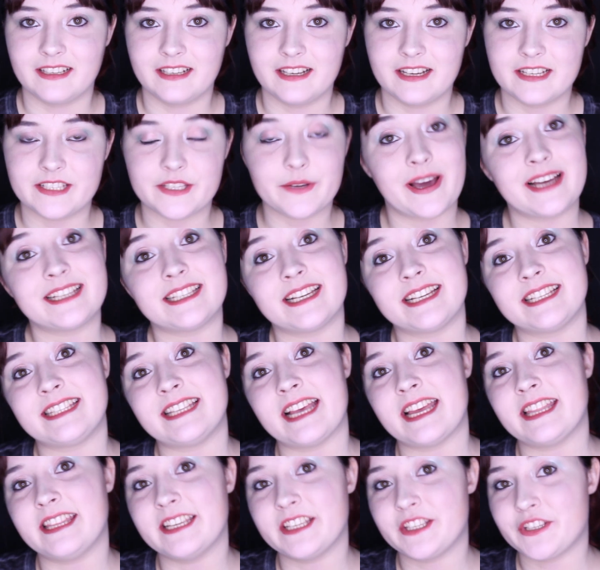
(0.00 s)
So as I
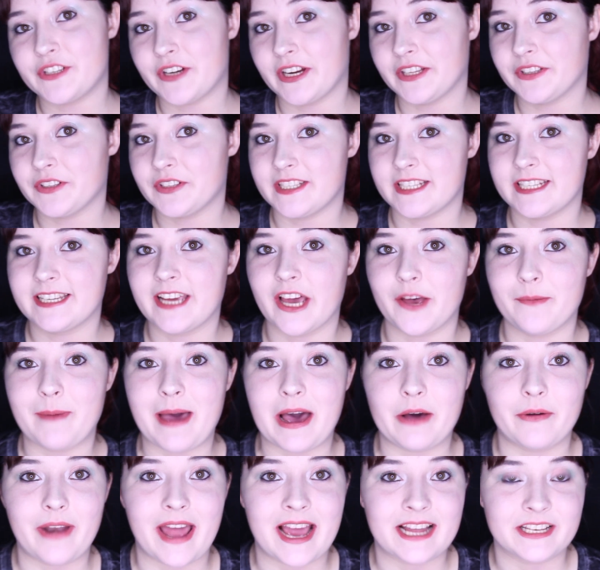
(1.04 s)
said, this trailer did come
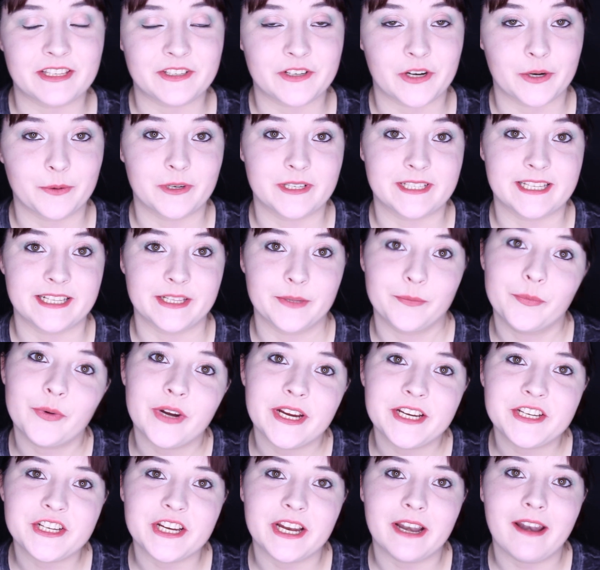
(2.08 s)
out at Star Wars
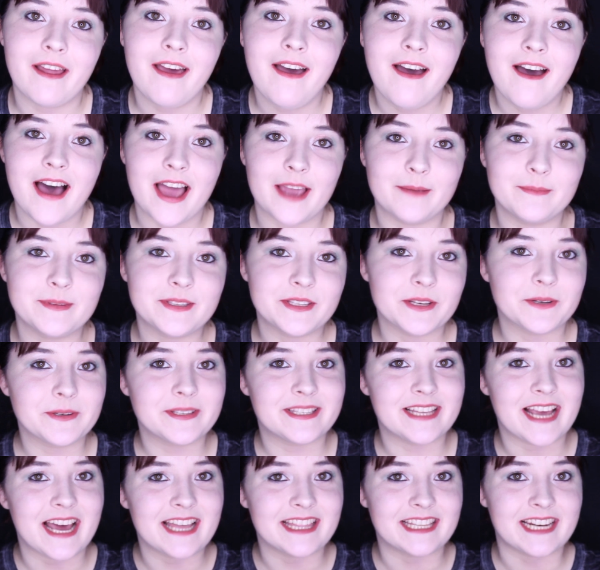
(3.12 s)
Celebration. I'm so
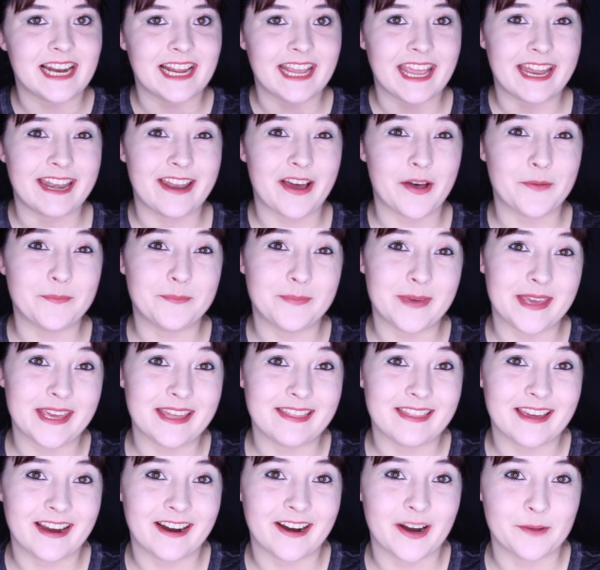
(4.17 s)
sad that I cannot be
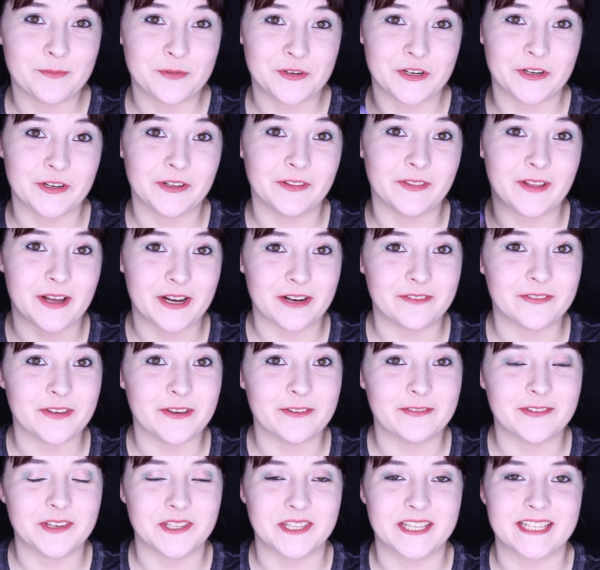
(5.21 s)
there. I'm sure a lot of
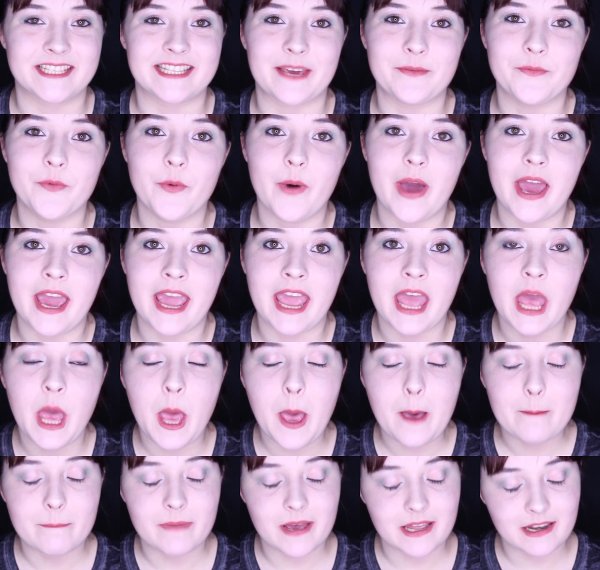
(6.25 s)
you feel the same way,
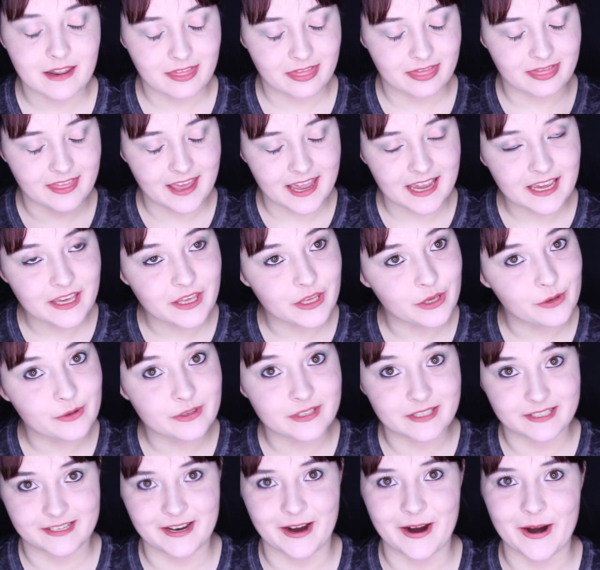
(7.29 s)
but thank you,
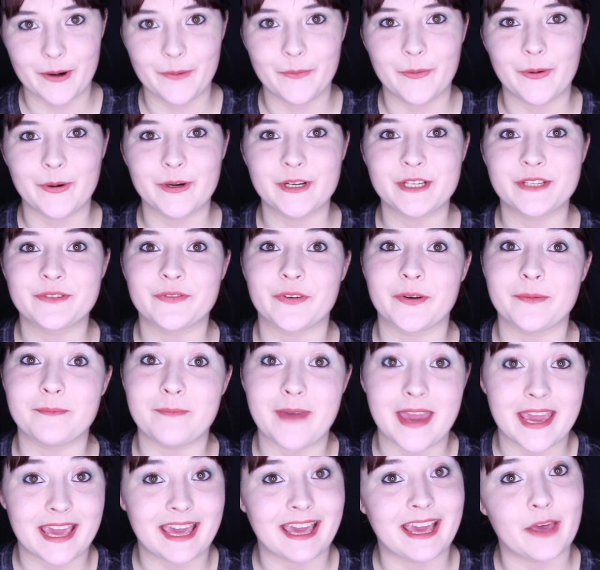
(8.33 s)
Star Wars, for
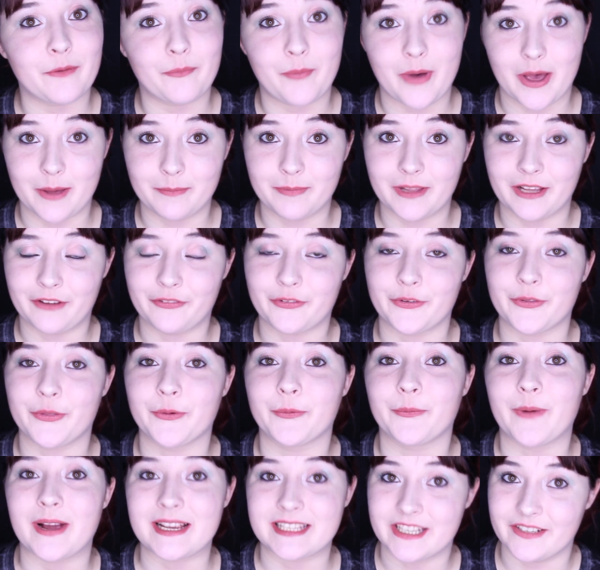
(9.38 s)
making it public for the
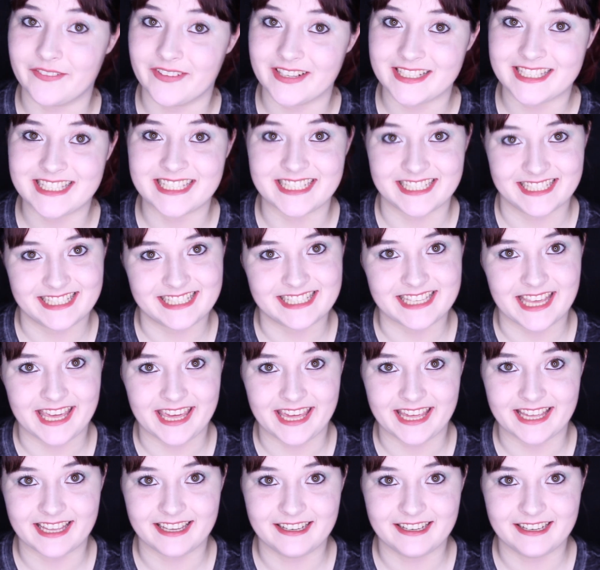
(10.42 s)
rest of us to see.